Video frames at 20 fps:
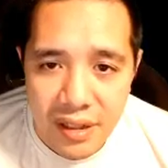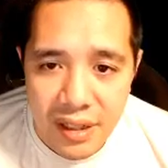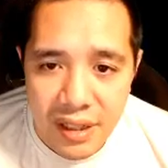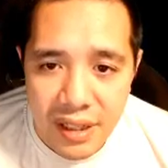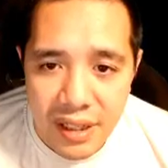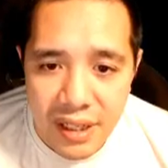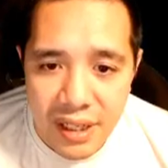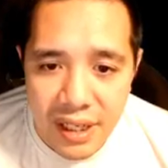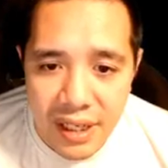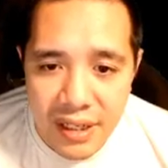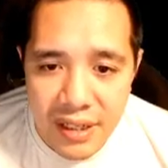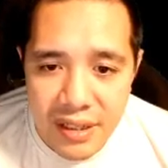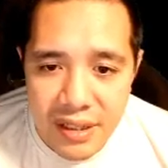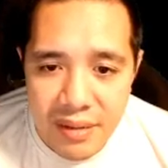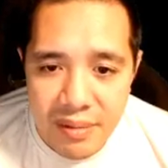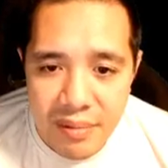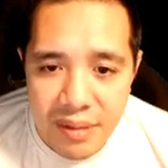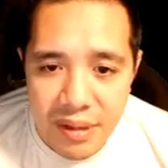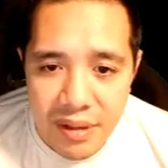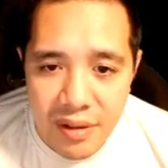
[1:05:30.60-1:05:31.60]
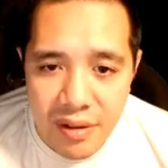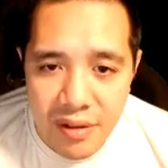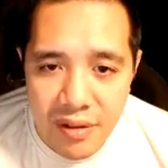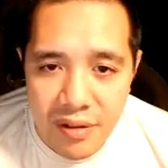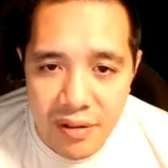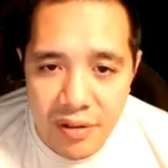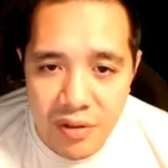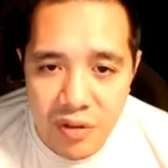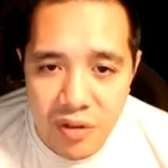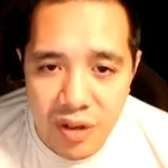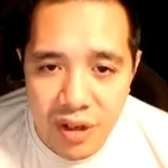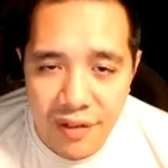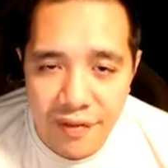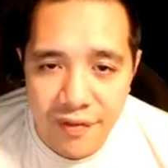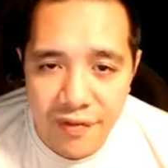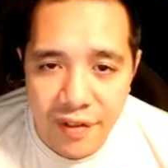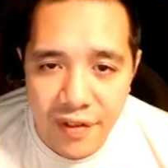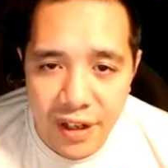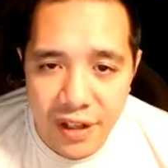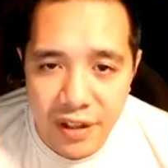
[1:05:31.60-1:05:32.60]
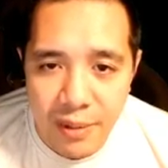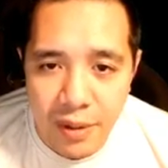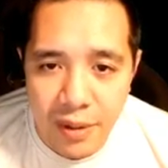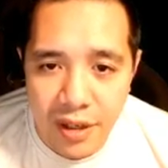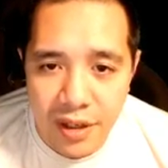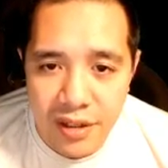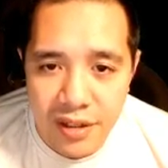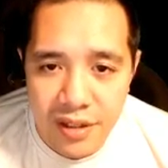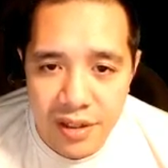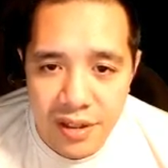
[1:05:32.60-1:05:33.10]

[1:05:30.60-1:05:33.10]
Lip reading: guess we go try and find the boss.